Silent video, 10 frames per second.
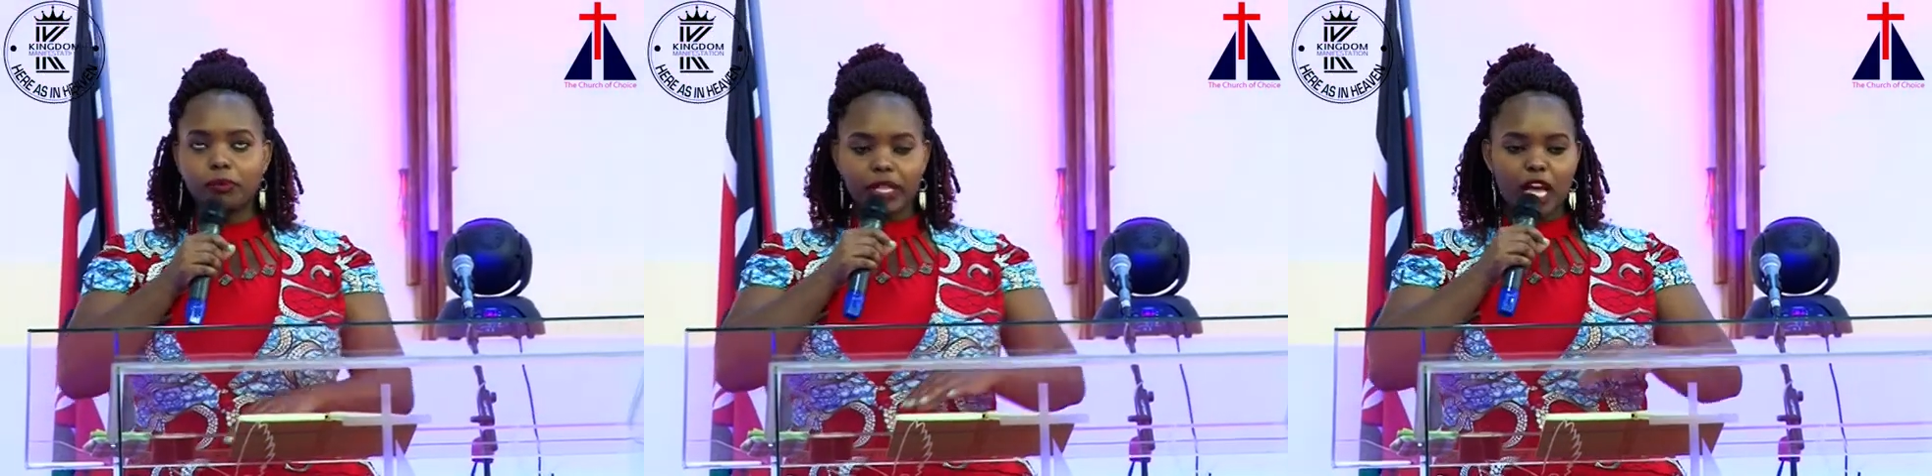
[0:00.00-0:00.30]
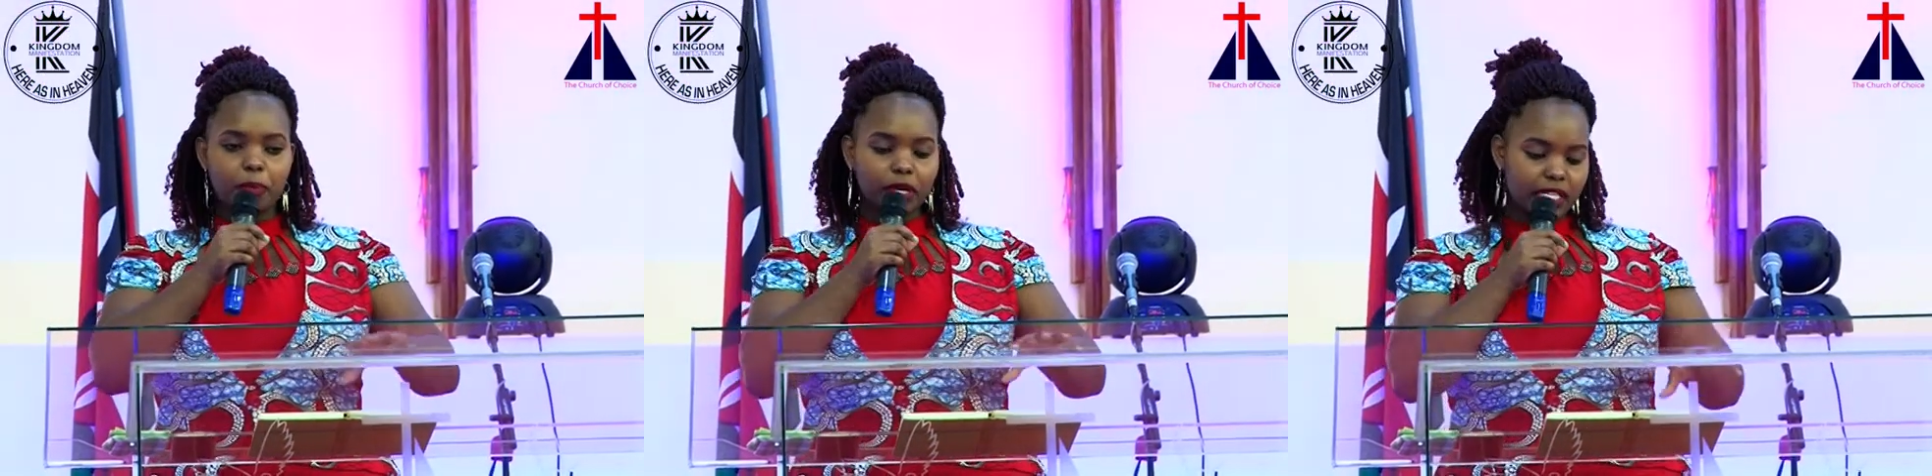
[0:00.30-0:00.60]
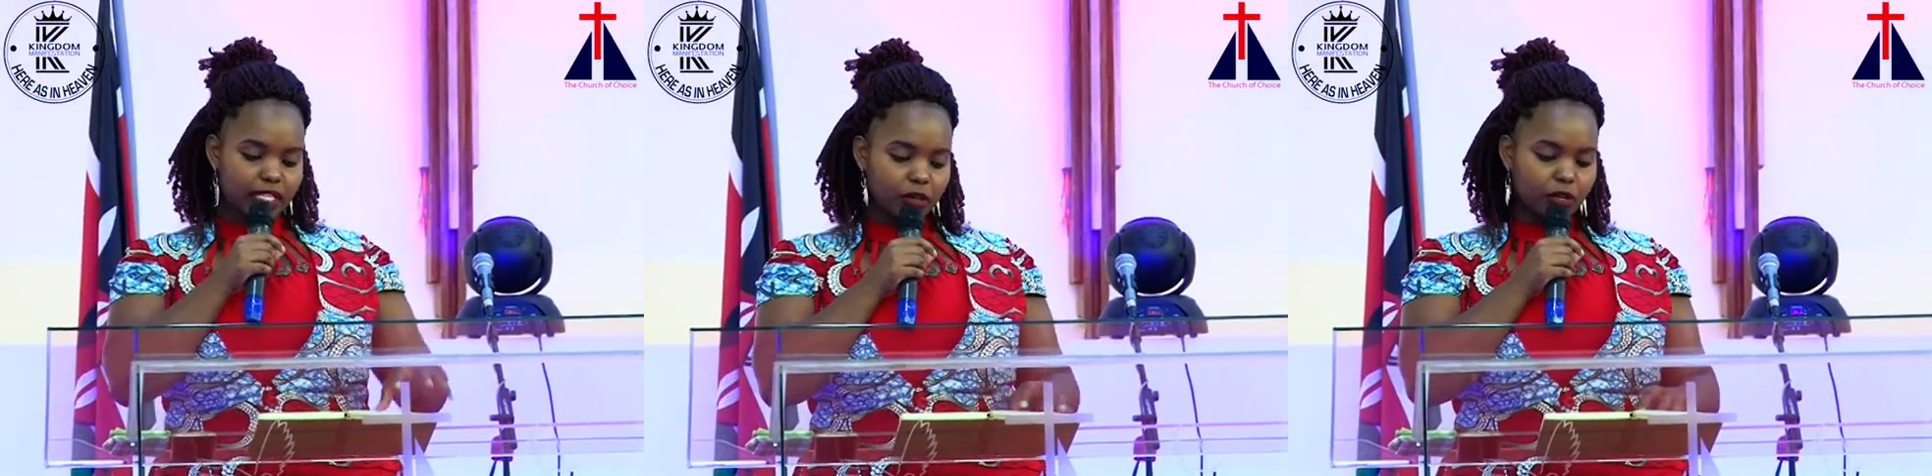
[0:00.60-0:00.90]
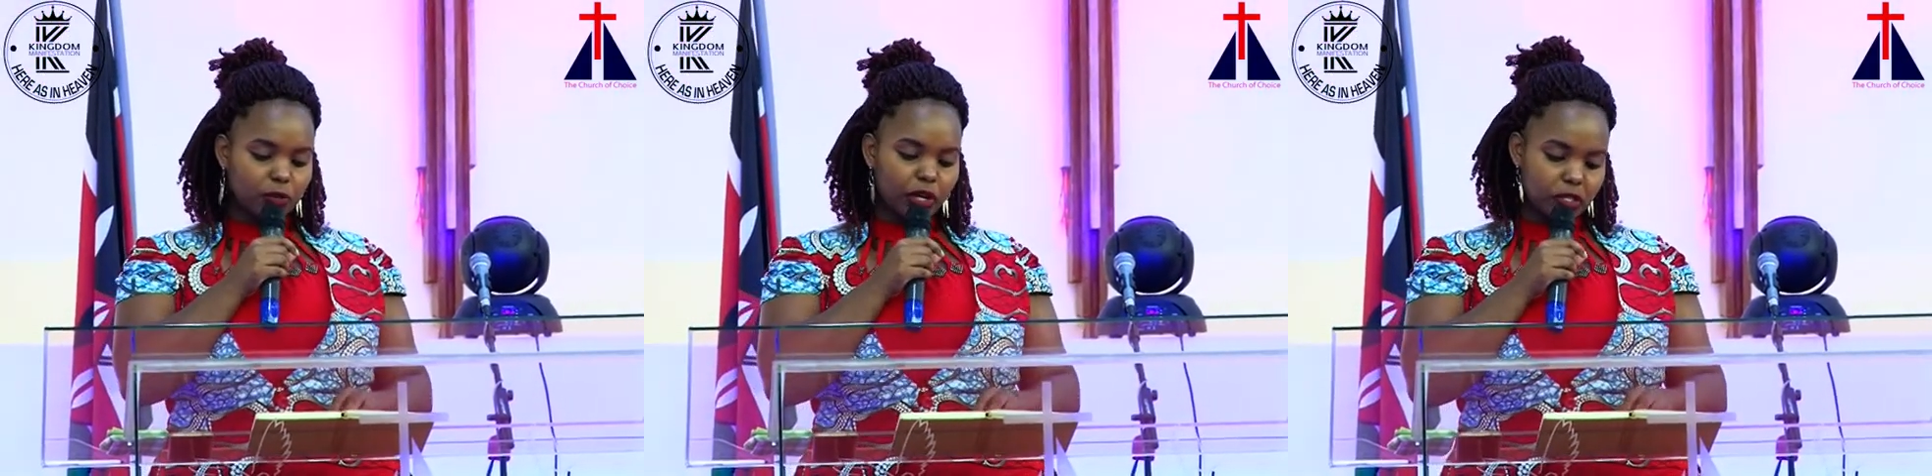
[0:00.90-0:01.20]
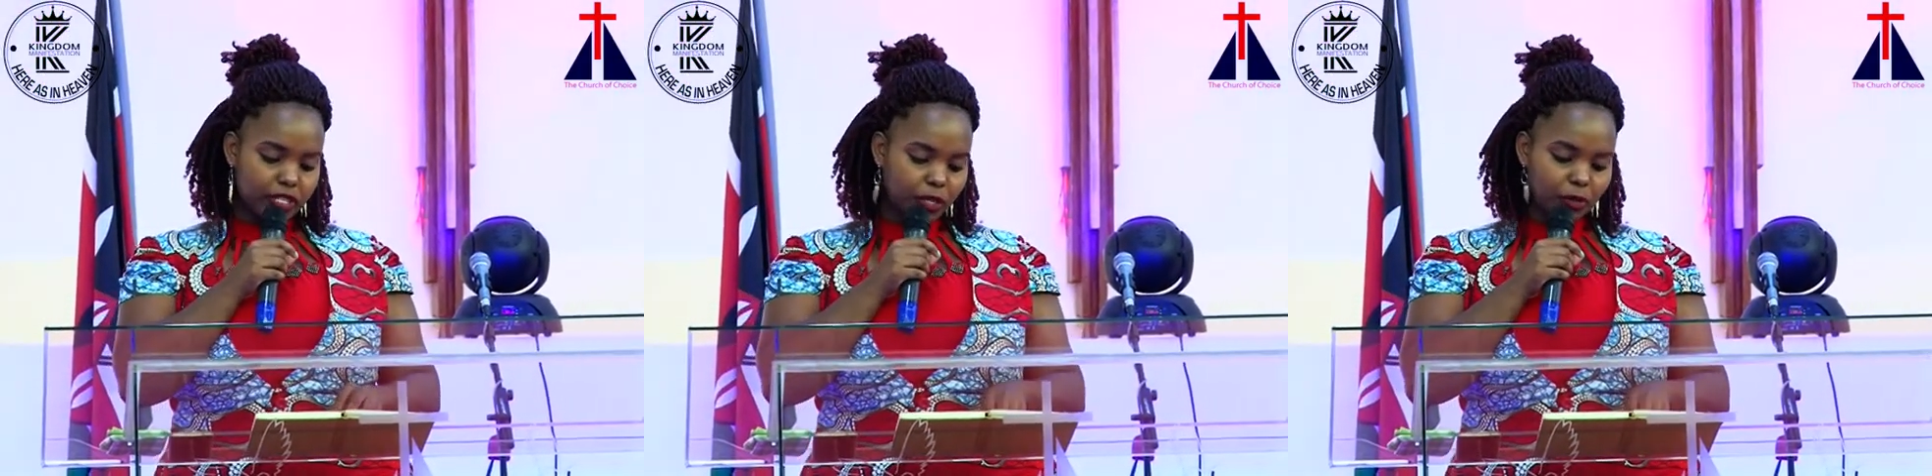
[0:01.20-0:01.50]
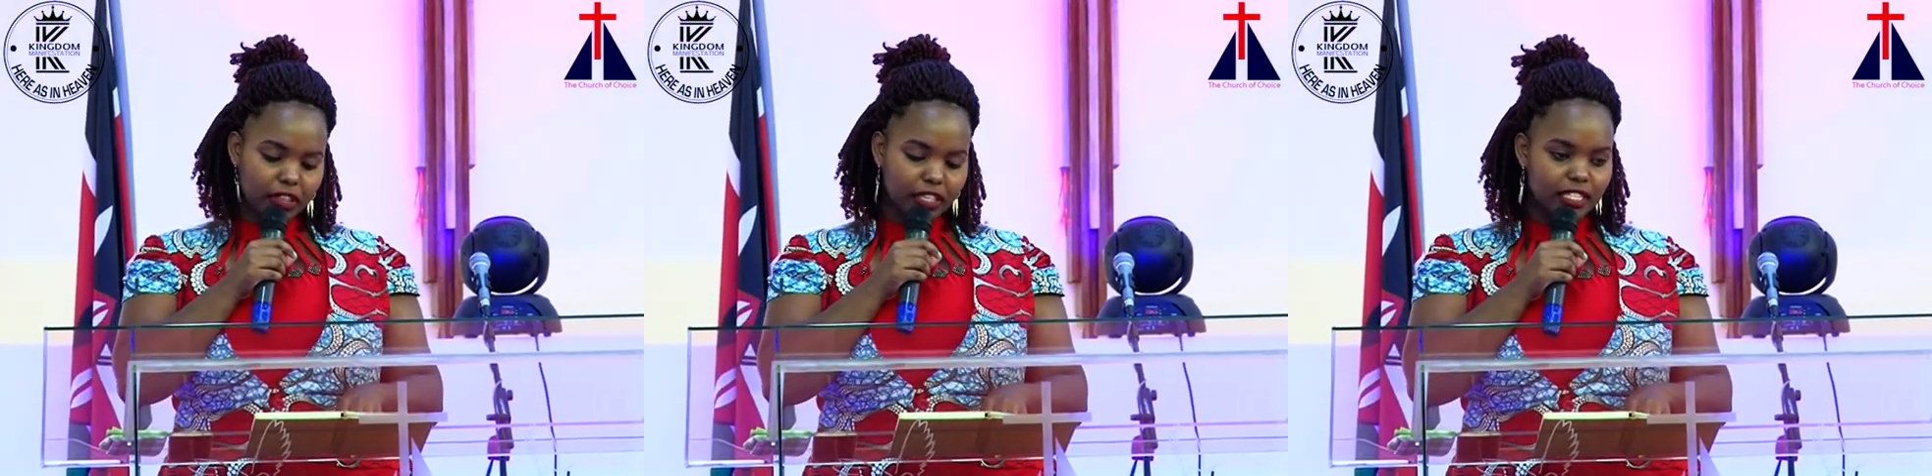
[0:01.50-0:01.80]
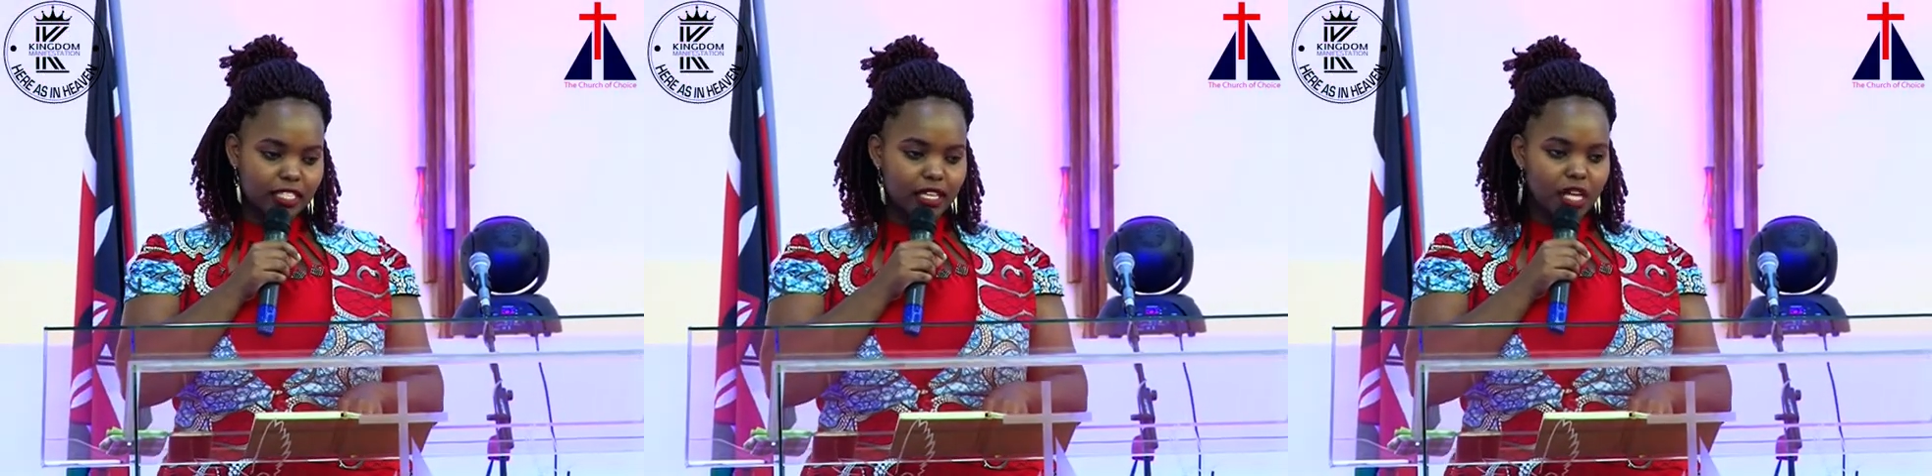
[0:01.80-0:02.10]
the hypocrites are not going to tell you
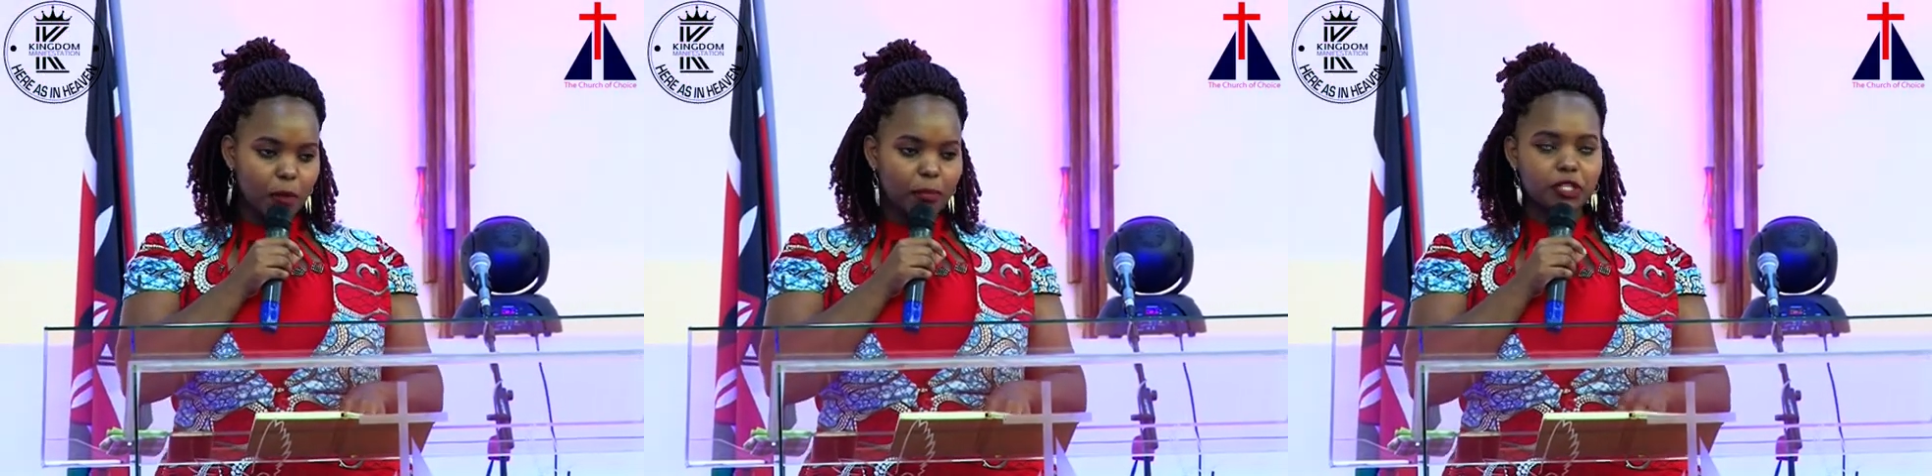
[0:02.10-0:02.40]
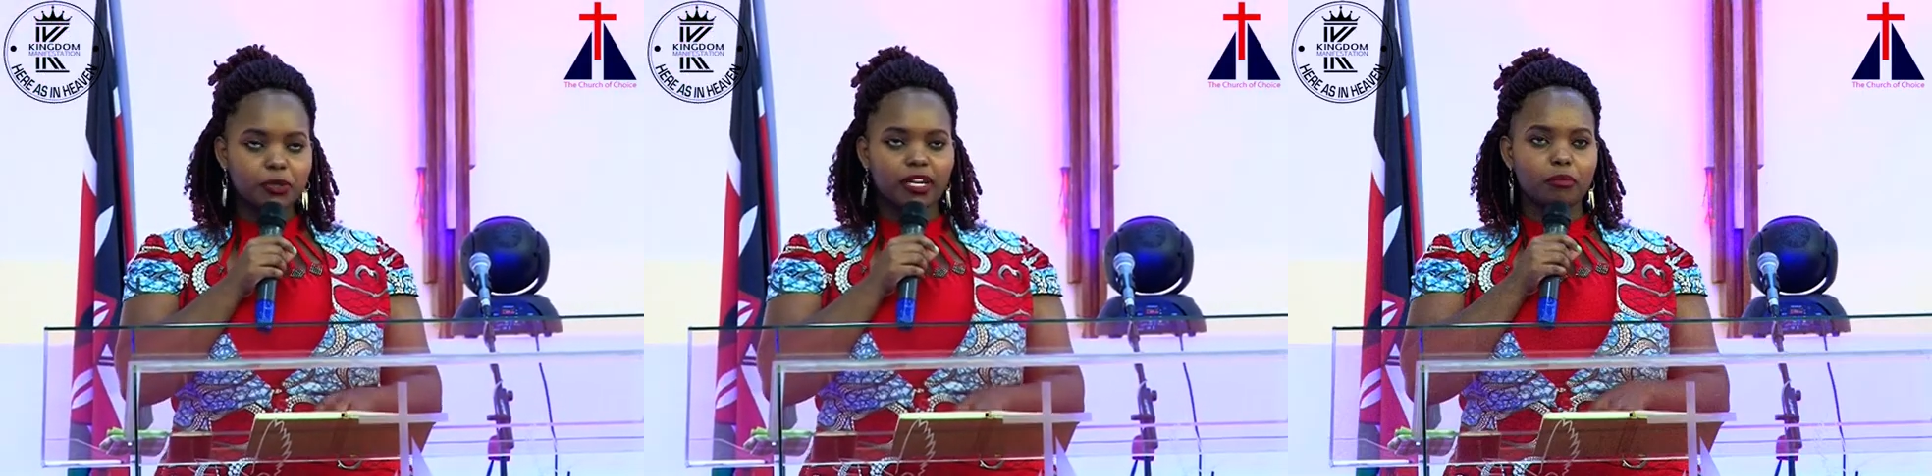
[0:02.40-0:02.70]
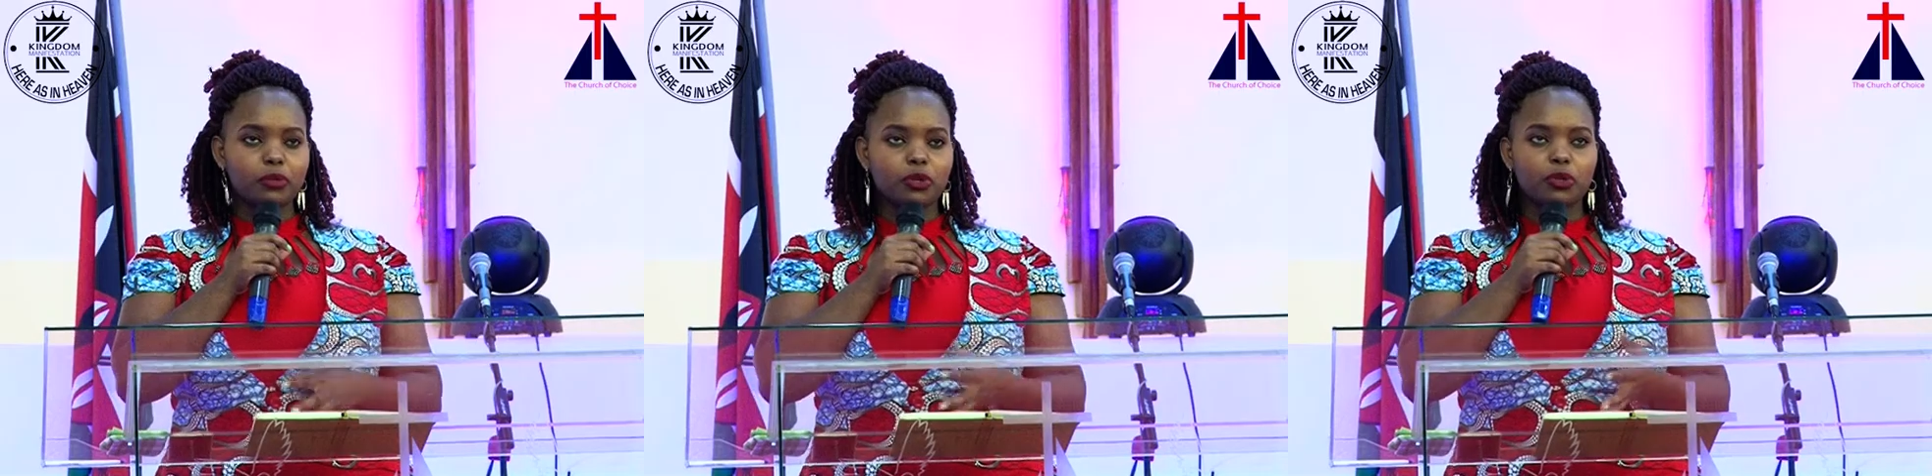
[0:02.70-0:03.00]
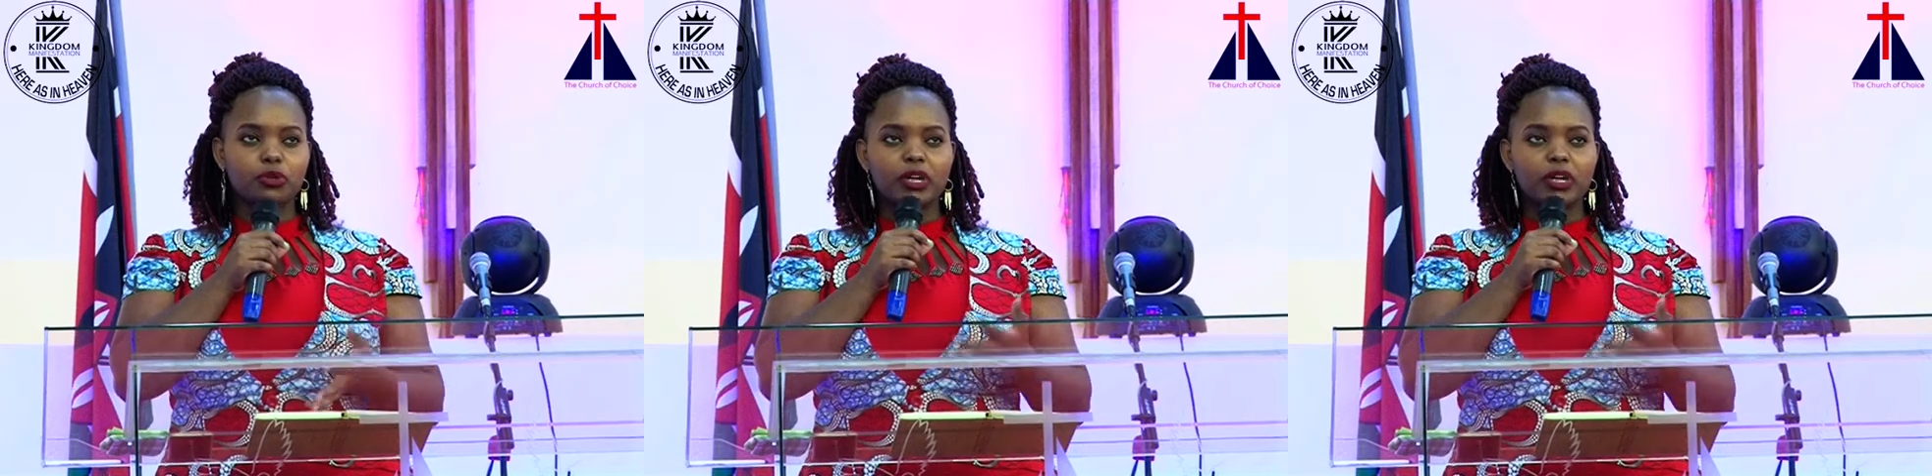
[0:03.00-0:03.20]
this but you are a, you,